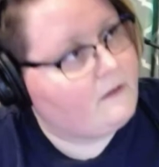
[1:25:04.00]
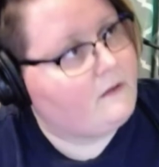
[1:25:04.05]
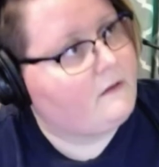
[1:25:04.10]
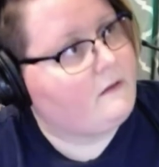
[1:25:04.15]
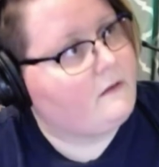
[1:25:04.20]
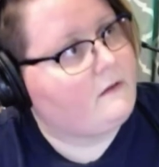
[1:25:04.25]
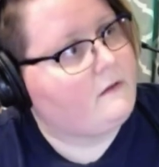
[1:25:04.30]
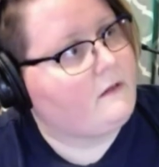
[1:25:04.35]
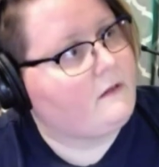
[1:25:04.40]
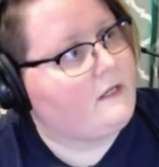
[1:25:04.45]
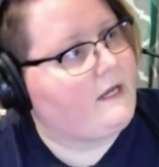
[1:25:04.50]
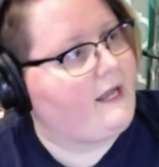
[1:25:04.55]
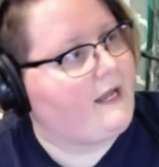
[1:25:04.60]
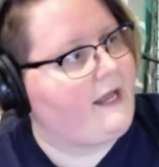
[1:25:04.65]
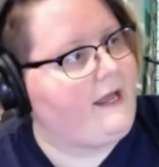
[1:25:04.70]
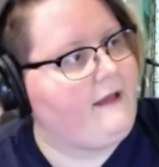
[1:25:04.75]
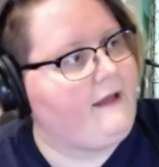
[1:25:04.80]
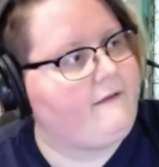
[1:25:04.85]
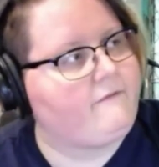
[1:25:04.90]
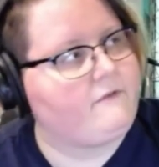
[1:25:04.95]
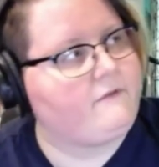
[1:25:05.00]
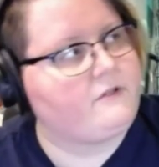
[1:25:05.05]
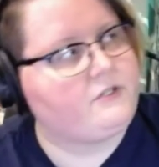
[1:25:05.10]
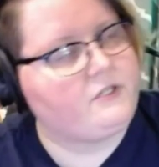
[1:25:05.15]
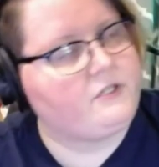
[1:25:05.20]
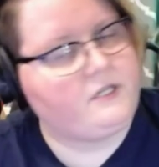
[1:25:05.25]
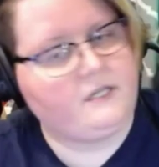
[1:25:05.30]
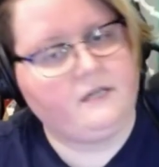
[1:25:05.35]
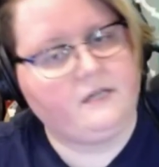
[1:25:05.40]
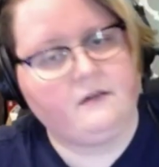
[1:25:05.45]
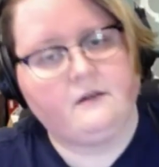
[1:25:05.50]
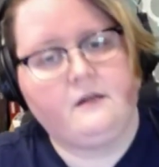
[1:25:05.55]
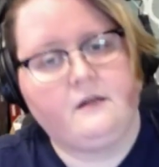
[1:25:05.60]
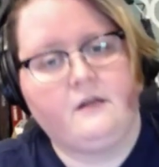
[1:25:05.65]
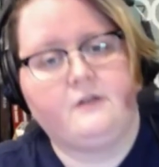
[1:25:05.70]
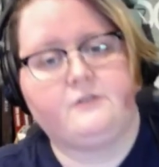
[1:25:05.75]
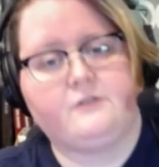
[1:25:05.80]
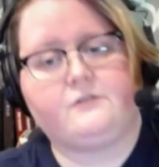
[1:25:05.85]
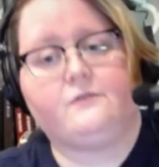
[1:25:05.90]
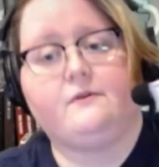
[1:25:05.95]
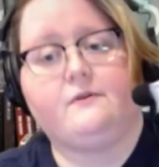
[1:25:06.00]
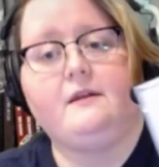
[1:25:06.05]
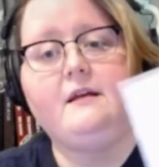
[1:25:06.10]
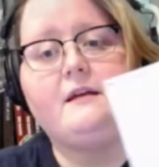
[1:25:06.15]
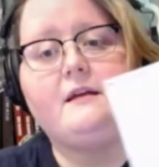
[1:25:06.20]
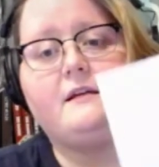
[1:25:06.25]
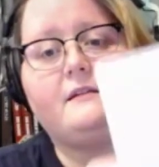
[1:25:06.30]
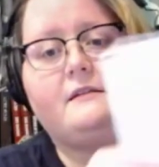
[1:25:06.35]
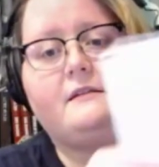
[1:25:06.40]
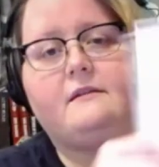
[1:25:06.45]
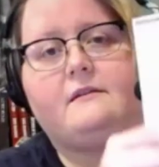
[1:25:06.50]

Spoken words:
And I have the sheet here. So this